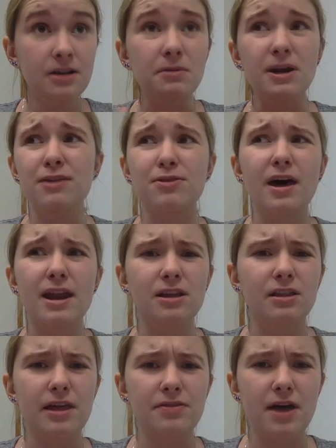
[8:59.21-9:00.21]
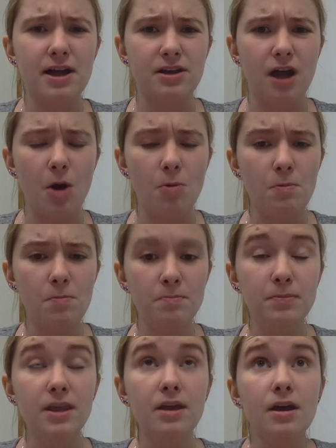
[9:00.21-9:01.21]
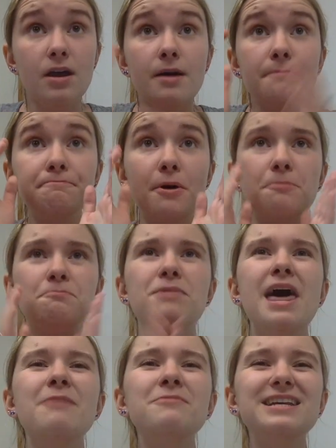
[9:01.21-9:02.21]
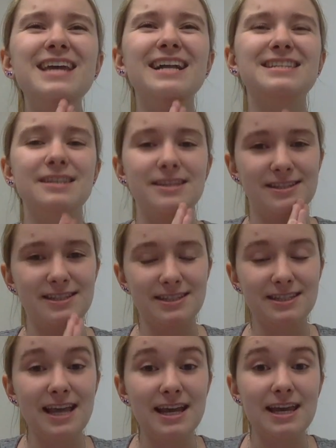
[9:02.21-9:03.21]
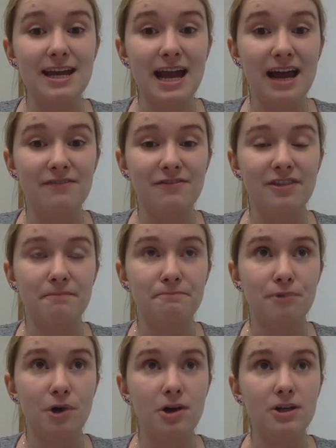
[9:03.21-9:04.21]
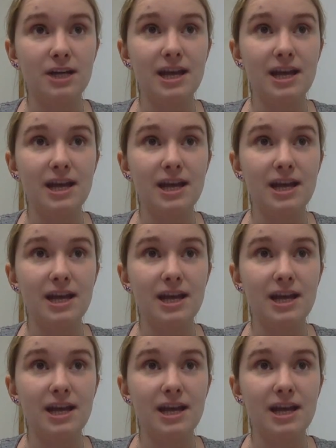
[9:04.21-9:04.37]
But I thought I could let that go. But then we get to the second half of the book,